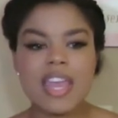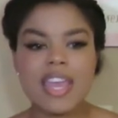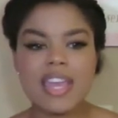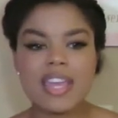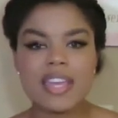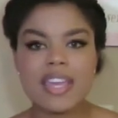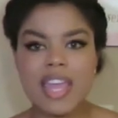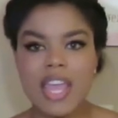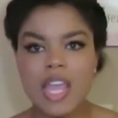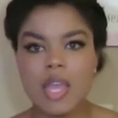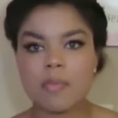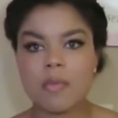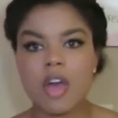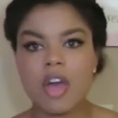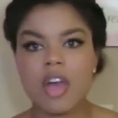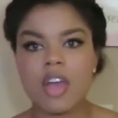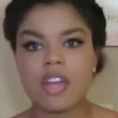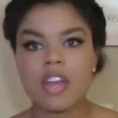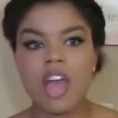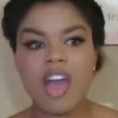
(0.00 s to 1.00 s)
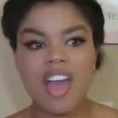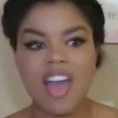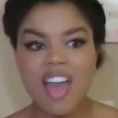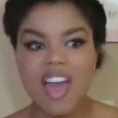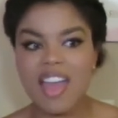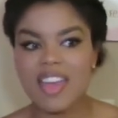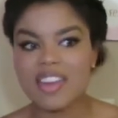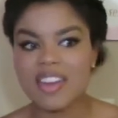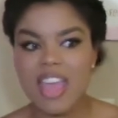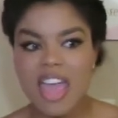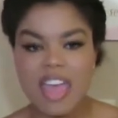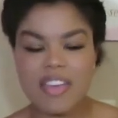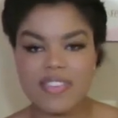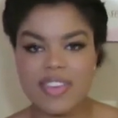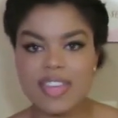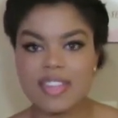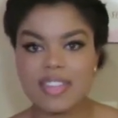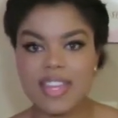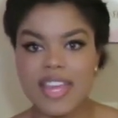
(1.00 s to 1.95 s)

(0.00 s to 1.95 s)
it came on hot and heavy.